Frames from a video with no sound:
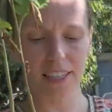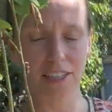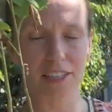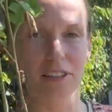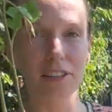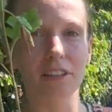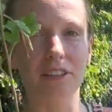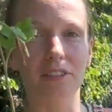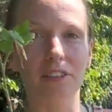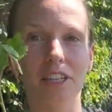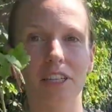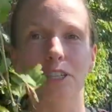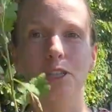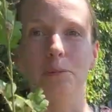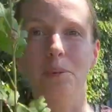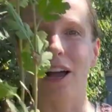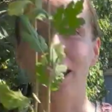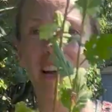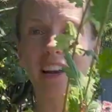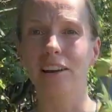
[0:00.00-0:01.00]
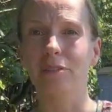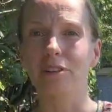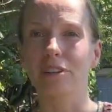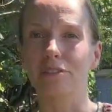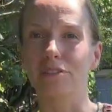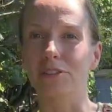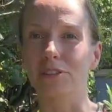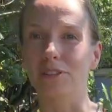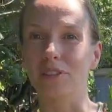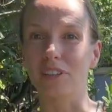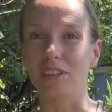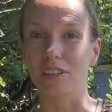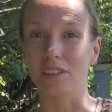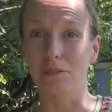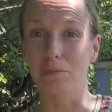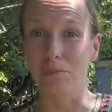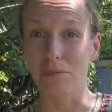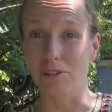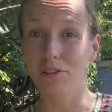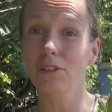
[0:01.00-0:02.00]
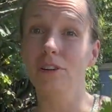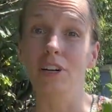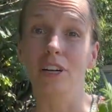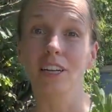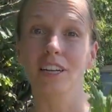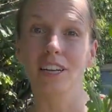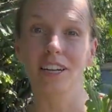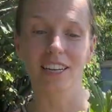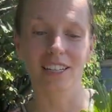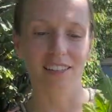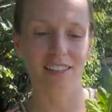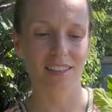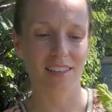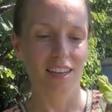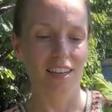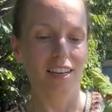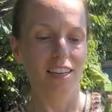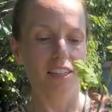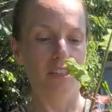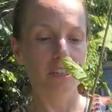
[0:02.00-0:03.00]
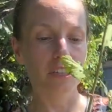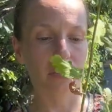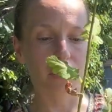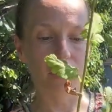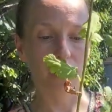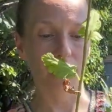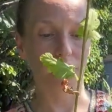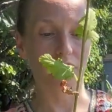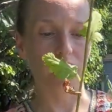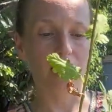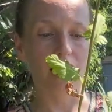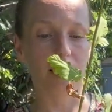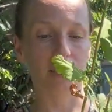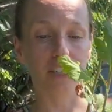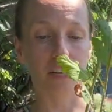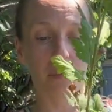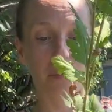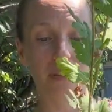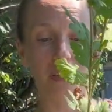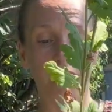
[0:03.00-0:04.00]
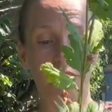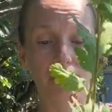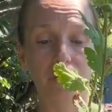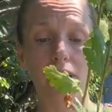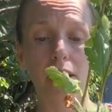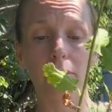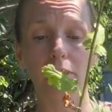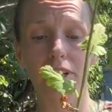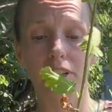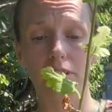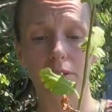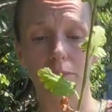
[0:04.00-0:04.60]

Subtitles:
you know, living in Japan, I would have grown this before. It's traditionally a Japanese flower. It's